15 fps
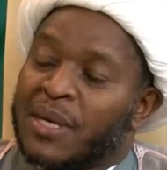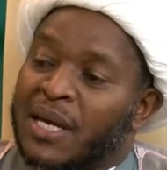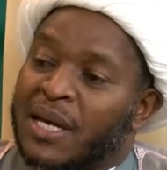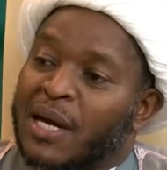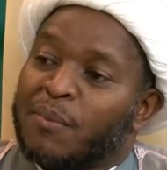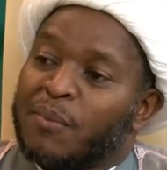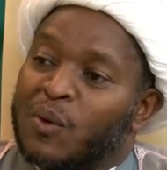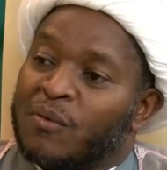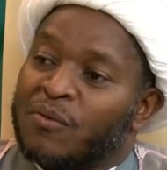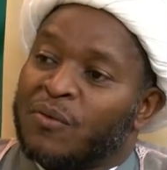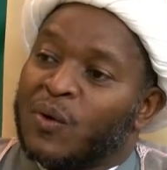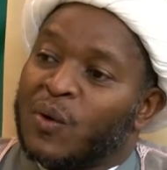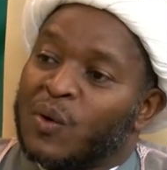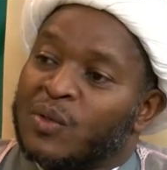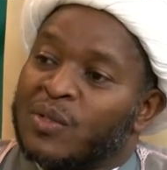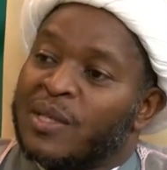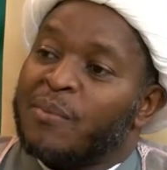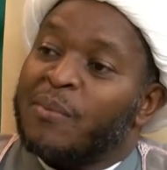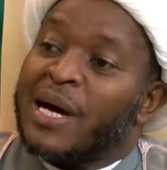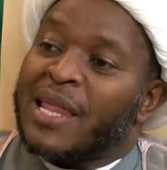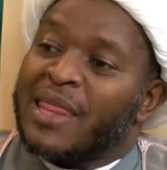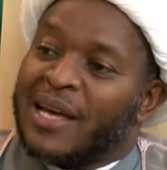camel follows the
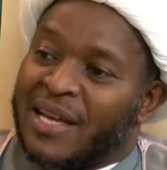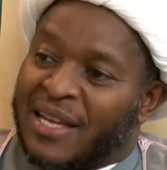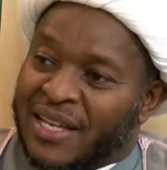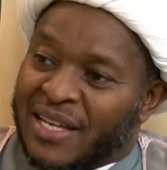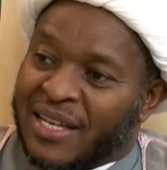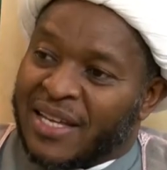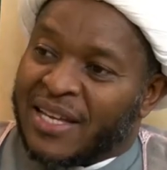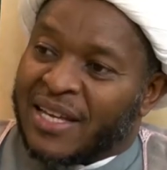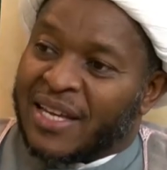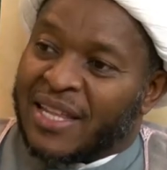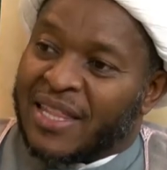mother. Yeah.